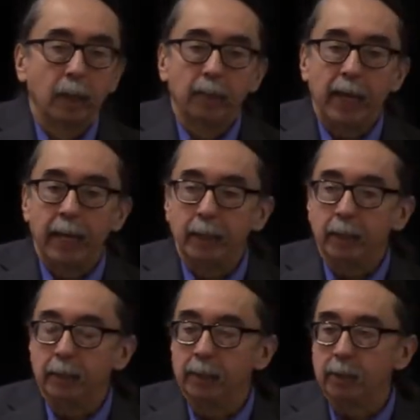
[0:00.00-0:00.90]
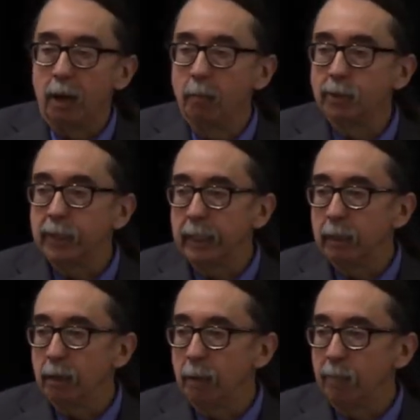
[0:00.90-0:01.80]
That is almost
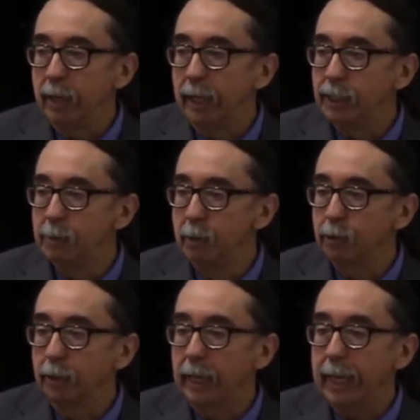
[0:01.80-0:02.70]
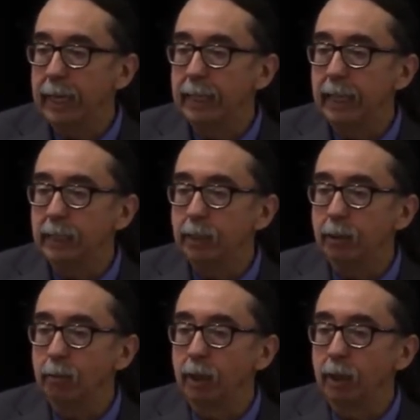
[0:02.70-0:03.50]
incomprehensible today, that